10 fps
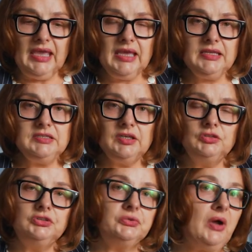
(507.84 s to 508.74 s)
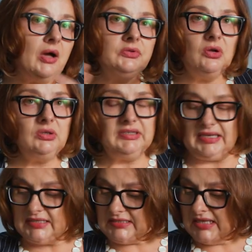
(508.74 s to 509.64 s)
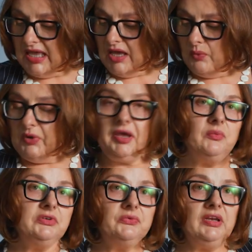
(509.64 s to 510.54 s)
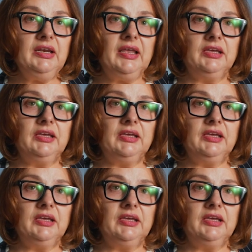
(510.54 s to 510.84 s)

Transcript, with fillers: And throughout all this, what I would really